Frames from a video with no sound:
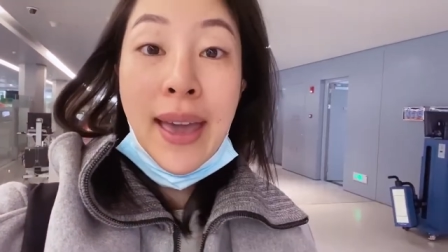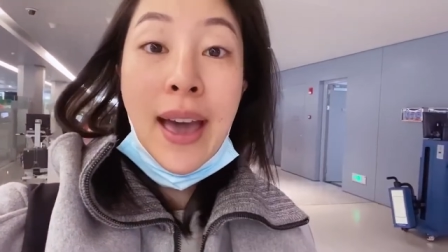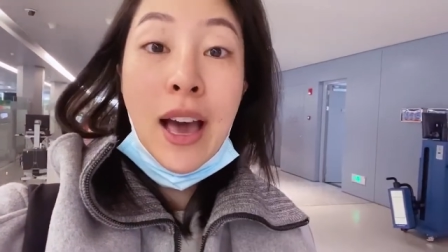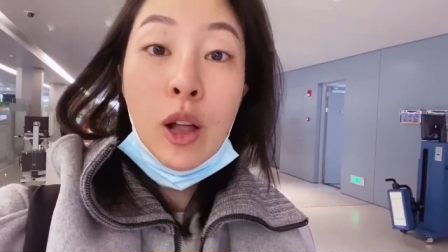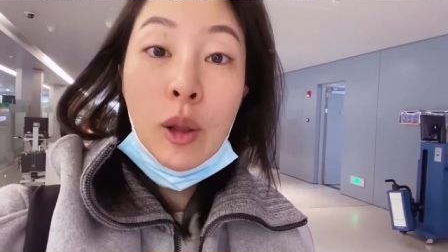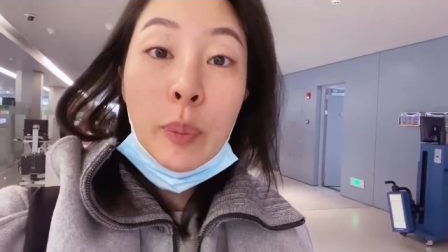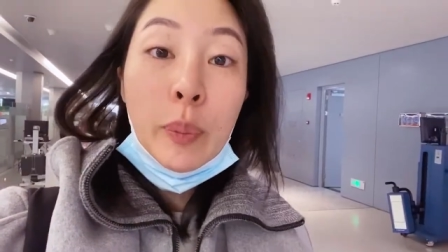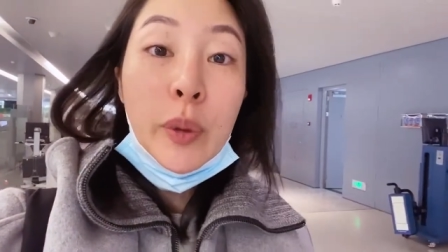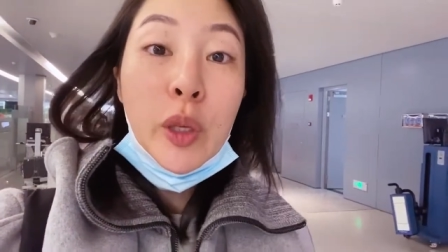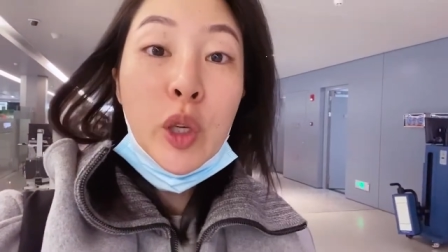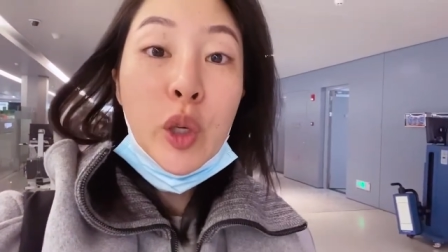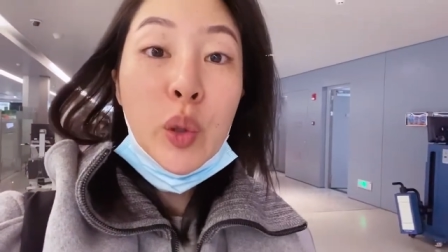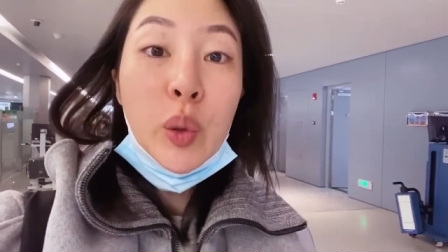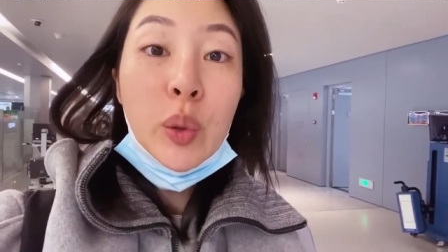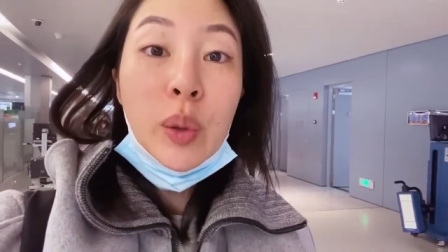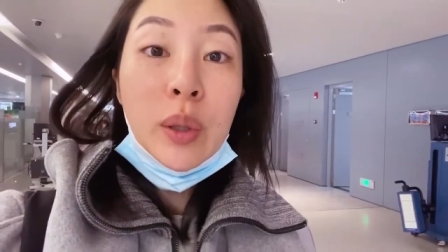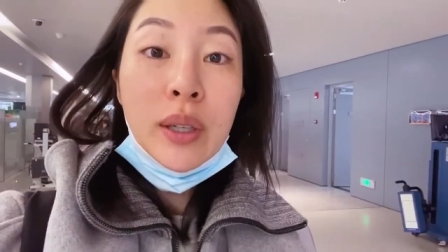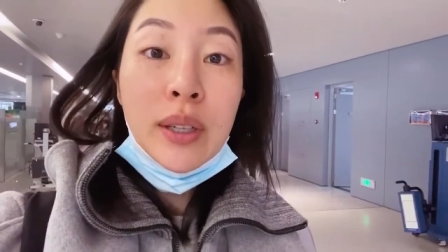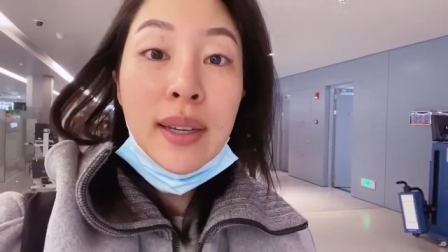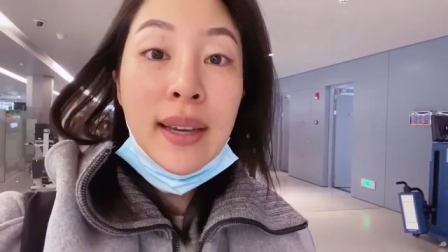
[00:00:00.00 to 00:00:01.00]
help
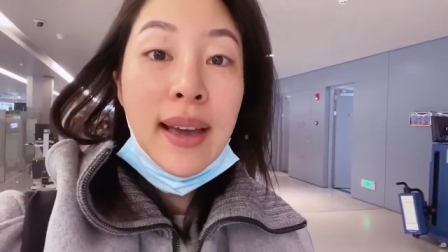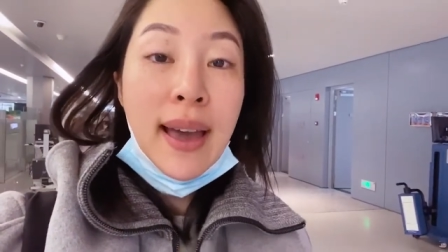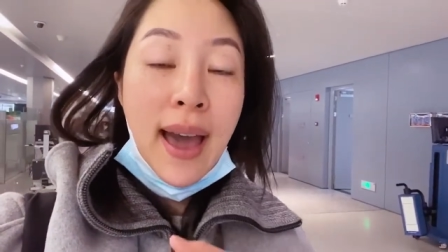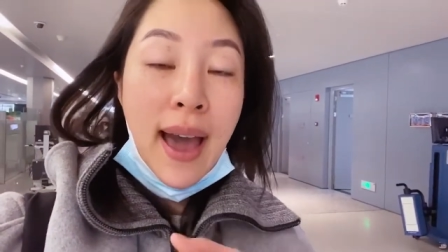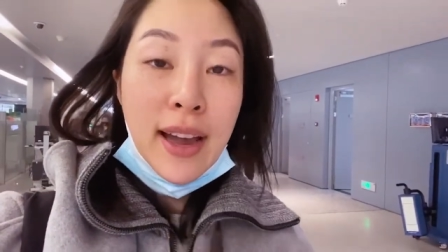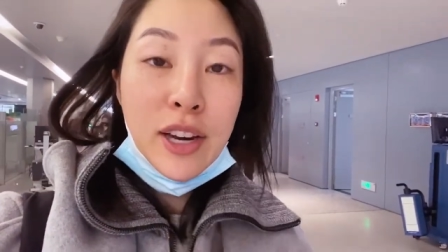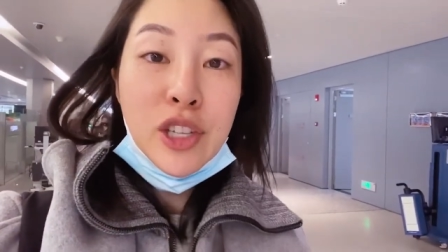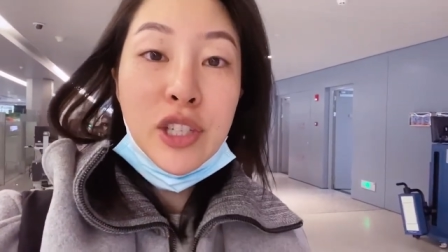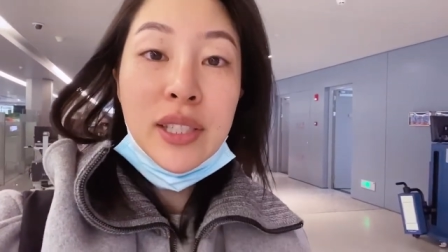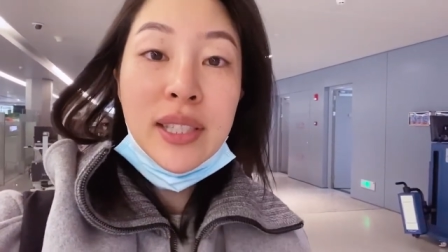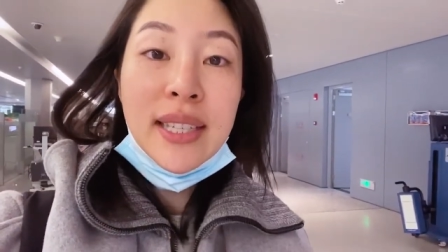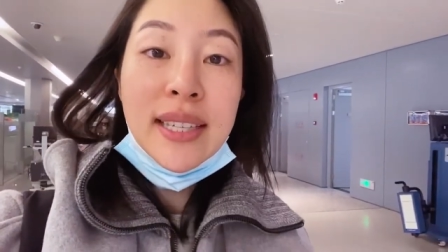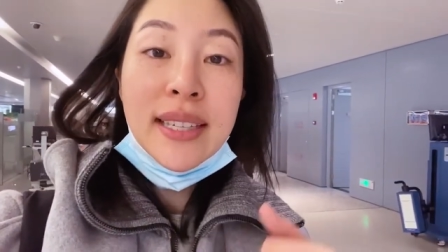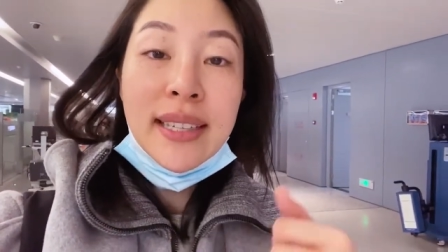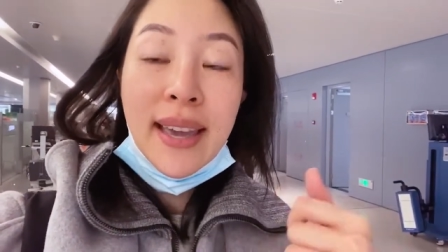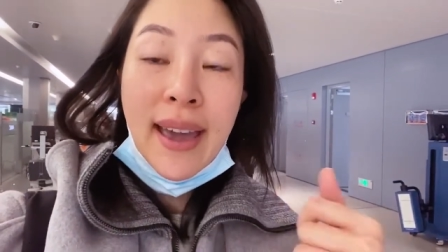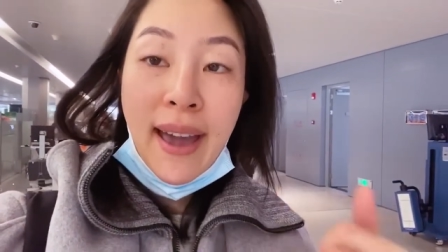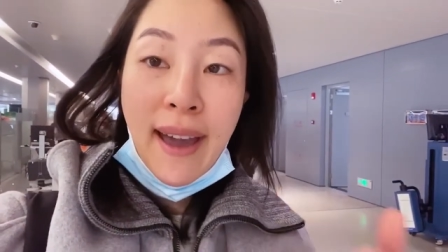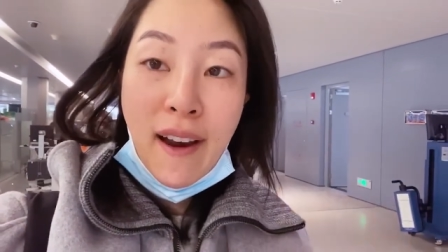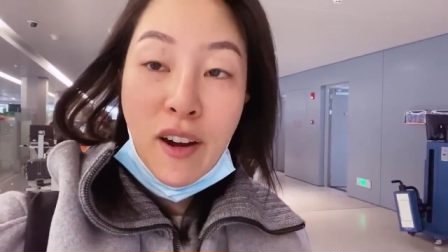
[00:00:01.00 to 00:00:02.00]
you actually
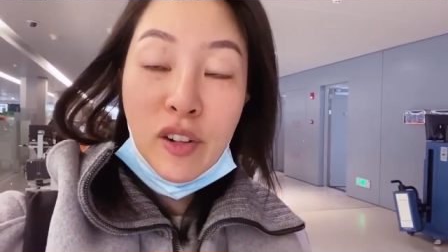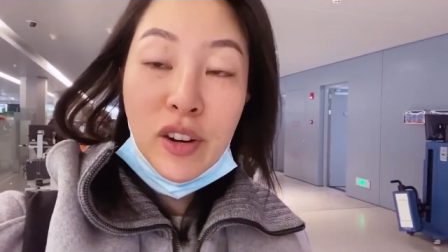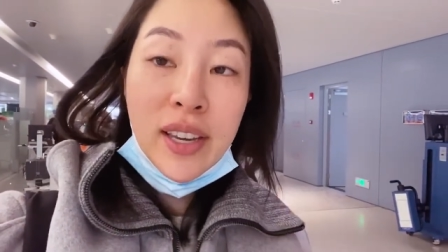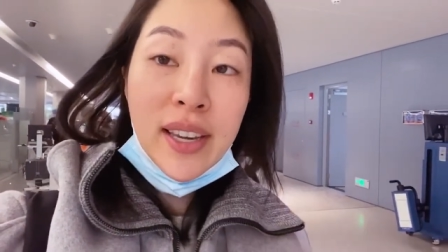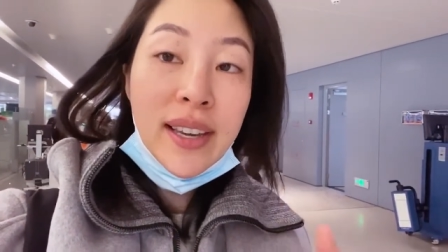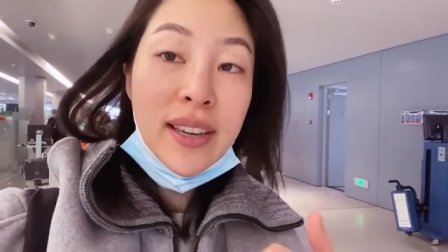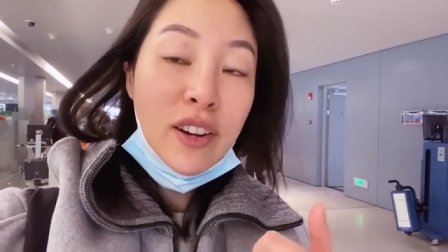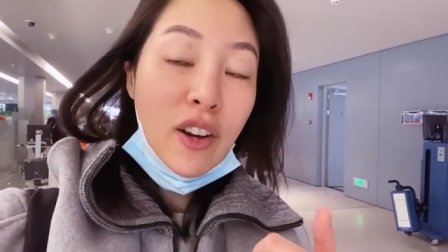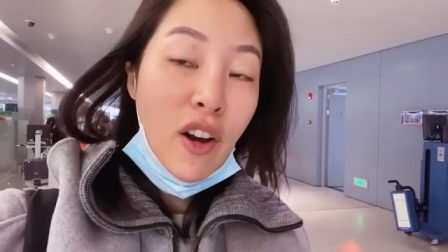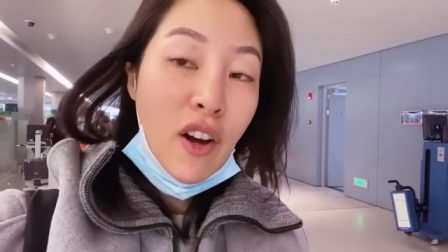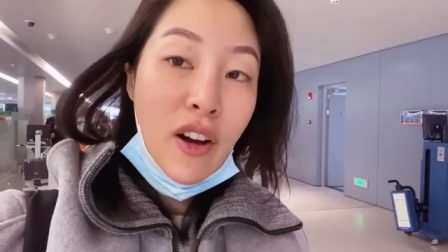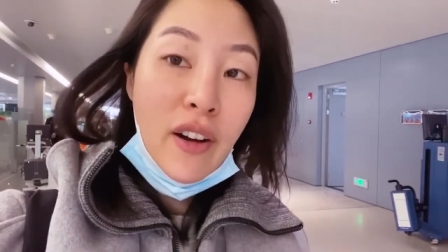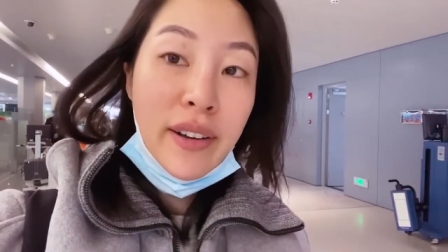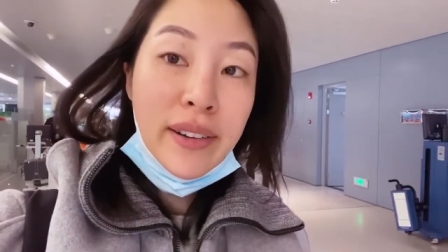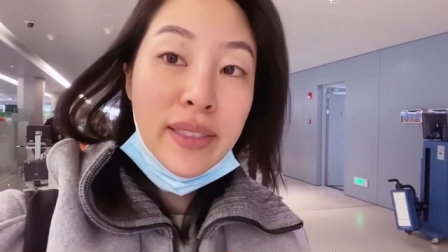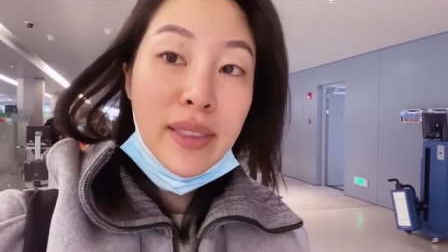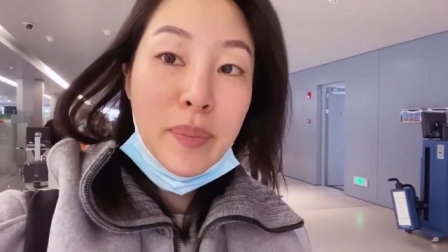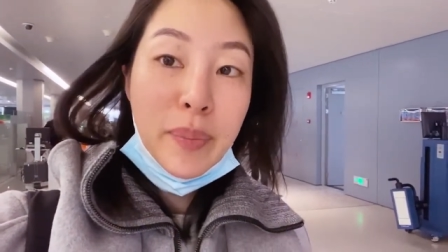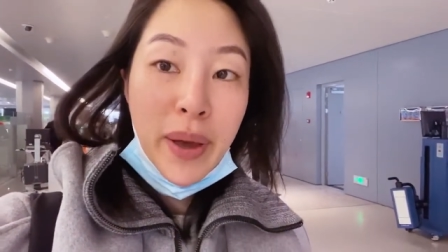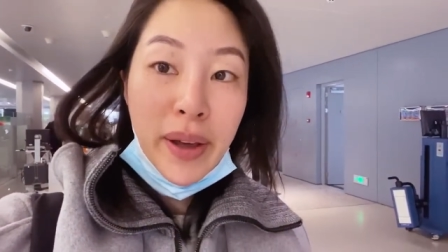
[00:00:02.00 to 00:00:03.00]
carry it
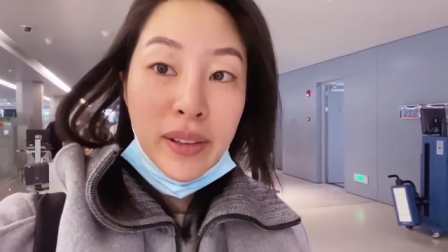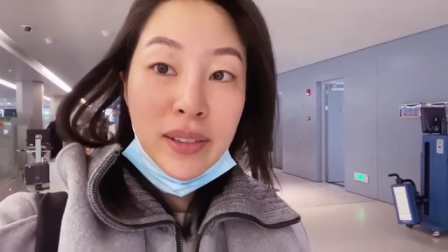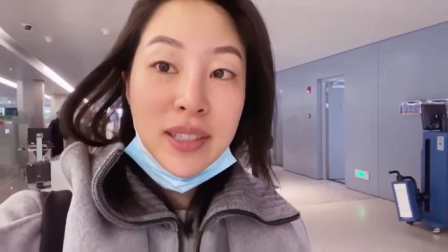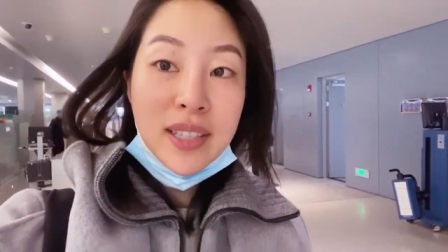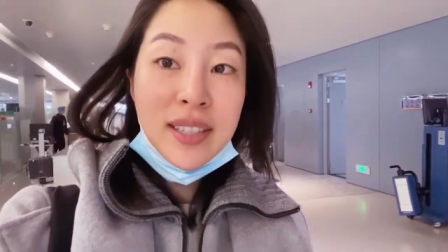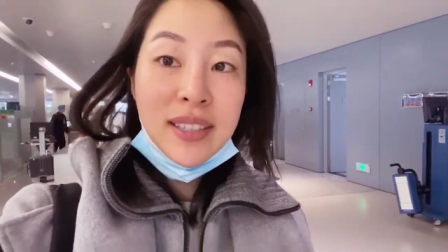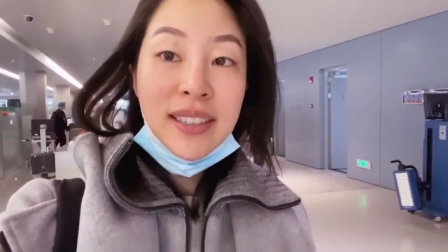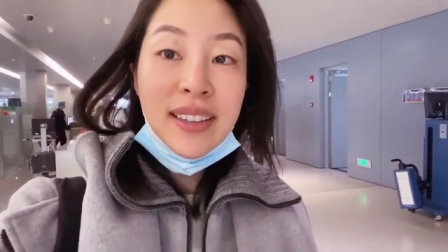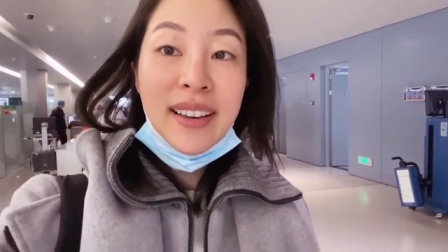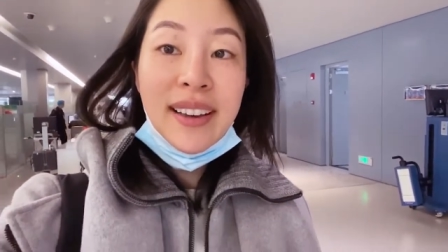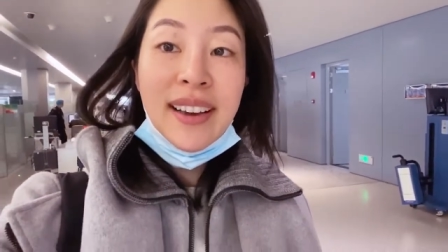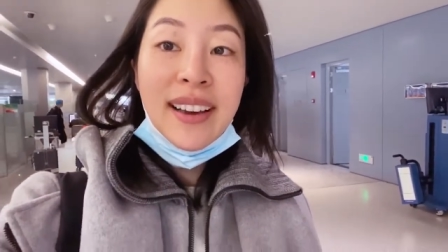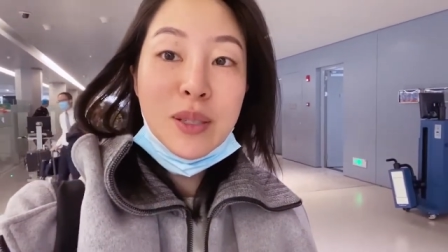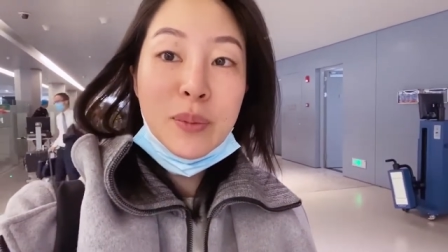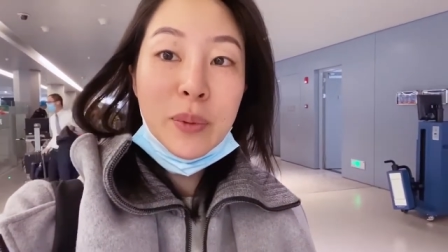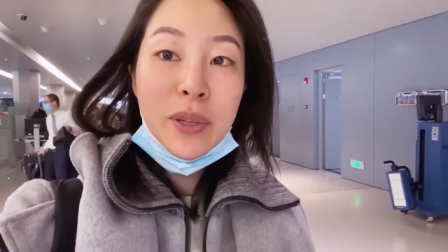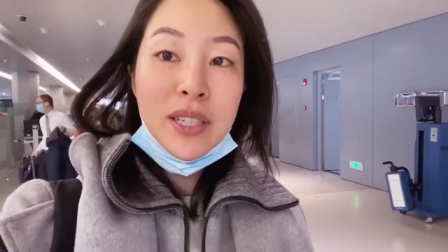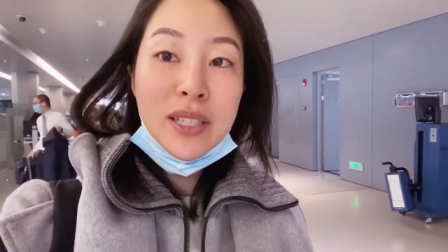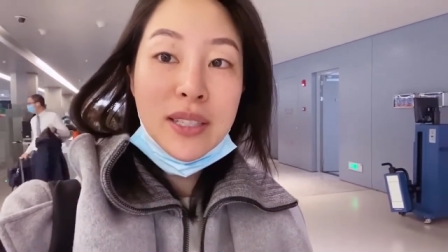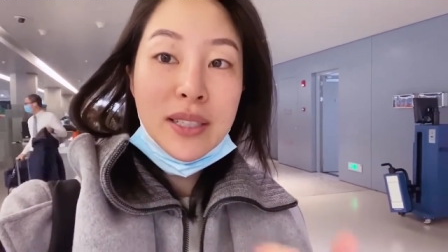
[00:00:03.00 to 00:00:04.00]
on the belt
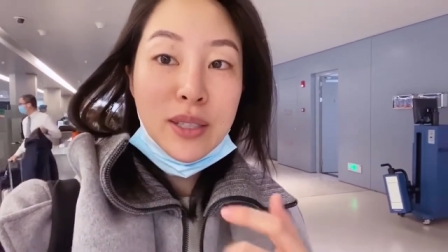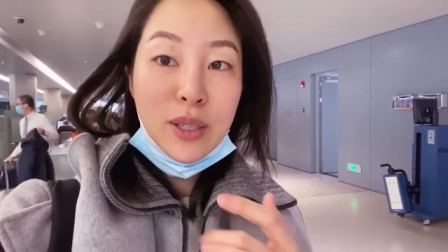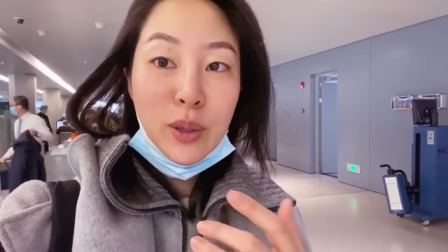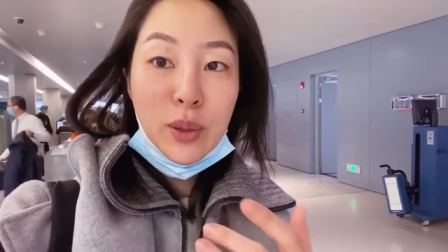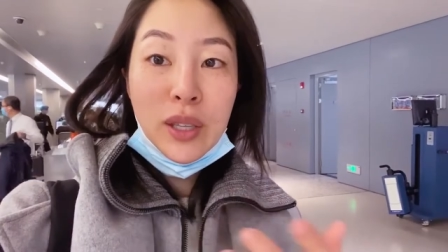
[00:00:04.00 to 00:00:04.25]
because, you know,